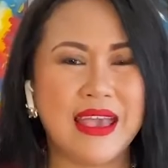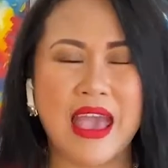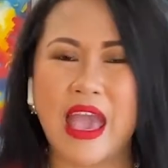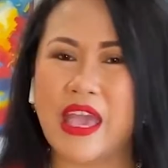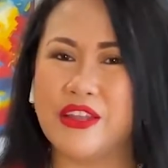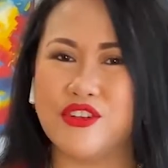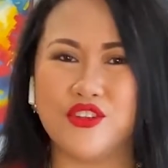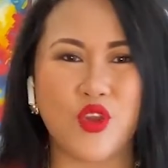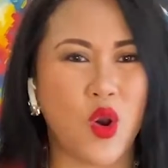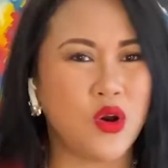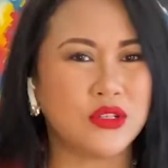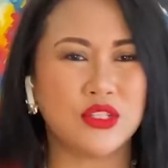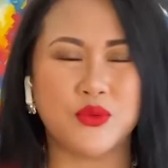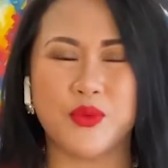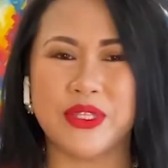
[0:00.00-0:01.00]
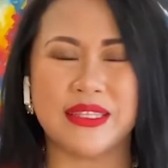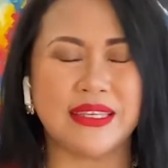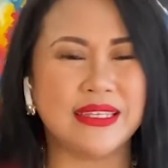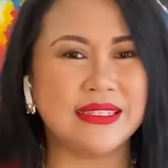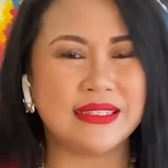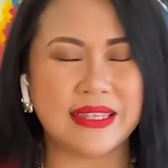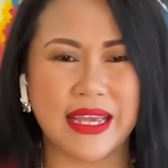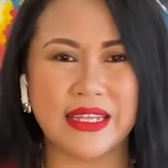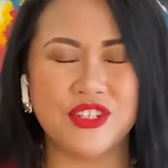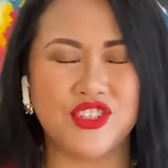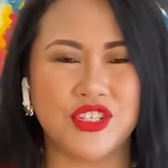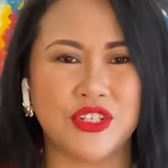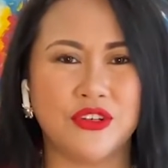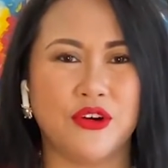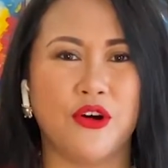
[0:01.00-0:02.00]
and not with the
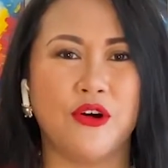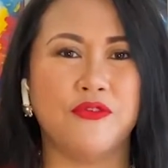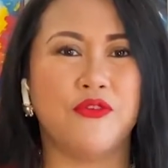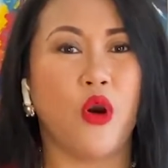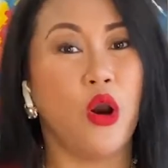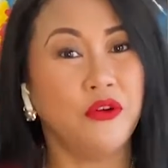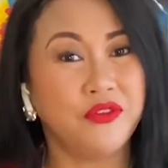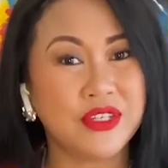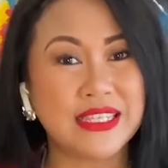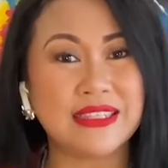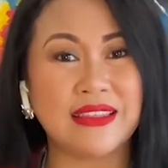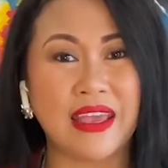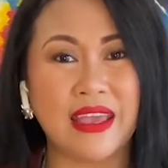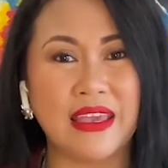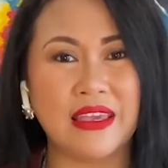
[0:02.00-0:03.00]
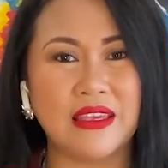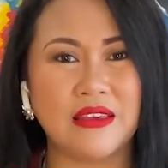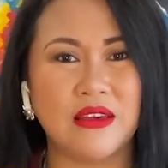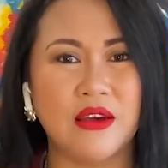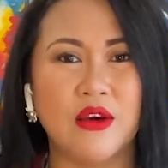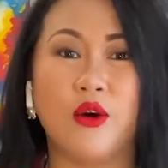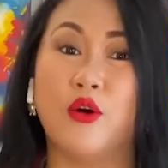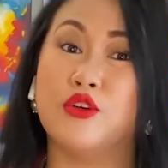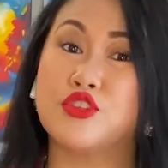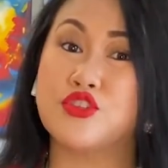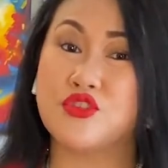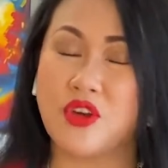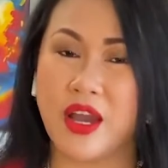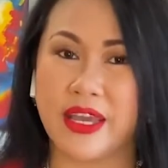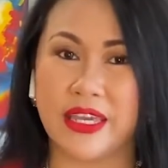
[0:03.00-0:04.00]
intention of overstaying or
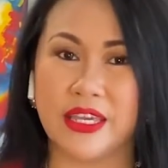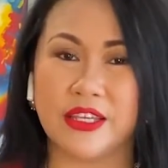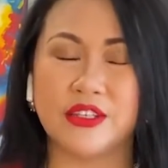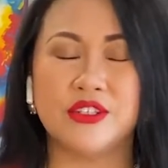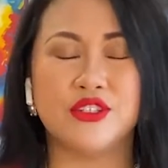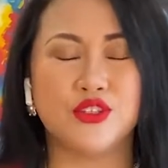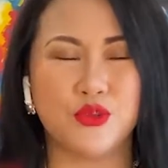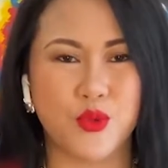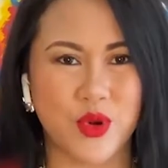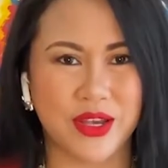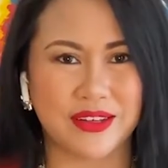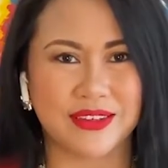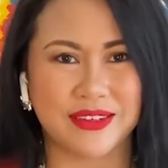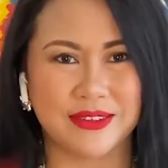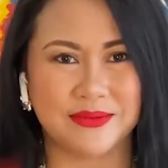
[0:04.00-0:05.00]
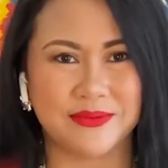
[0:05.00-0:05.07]
trying to work.